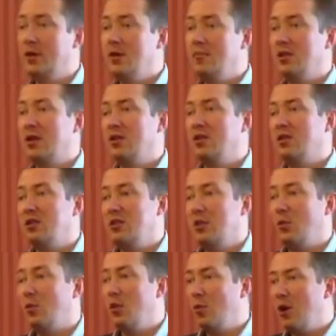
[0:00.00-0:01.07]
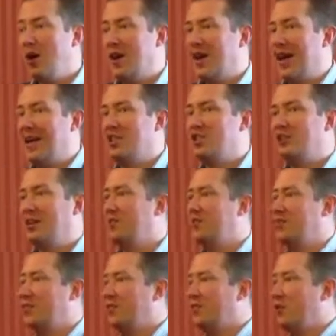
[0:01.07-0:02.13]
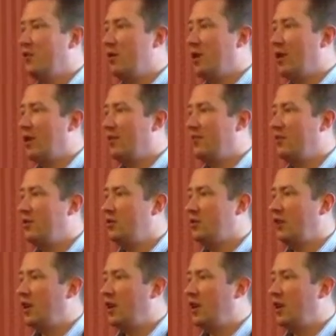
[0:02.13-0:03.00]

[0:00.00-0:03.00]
Because we'll work out a strategy for doing it in the future.